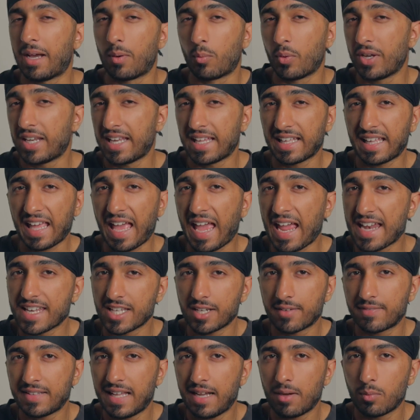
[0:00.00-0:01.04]
we didn't get any
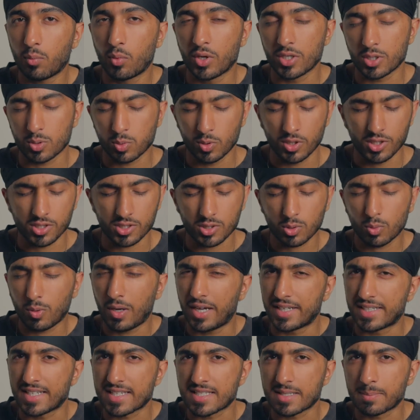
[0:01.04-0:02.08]
of that, which was
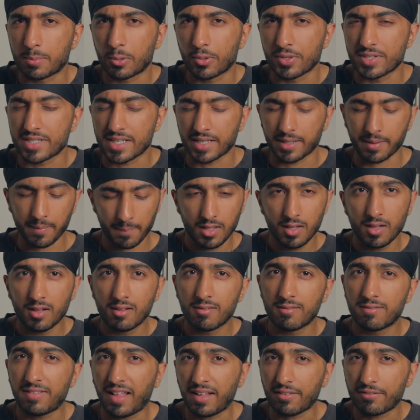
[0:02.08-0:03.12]
quite disappointing.
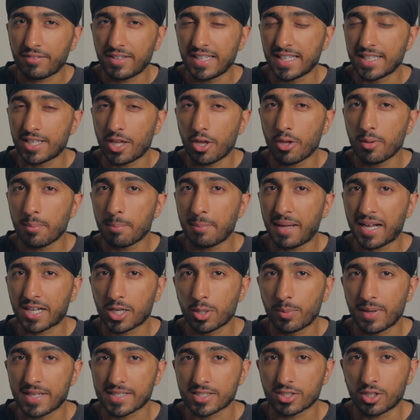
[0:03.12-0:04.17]
Thankfully though,
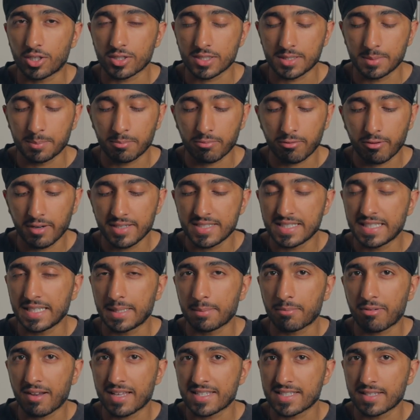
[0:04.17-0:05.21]
macOS got some pretty
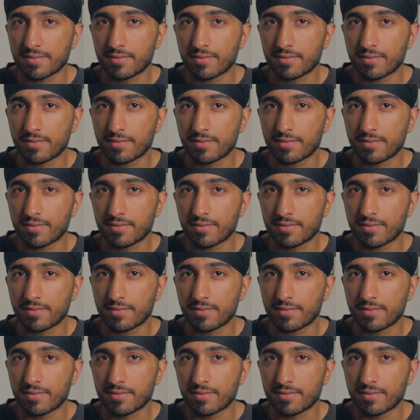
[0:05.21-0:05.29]
impressive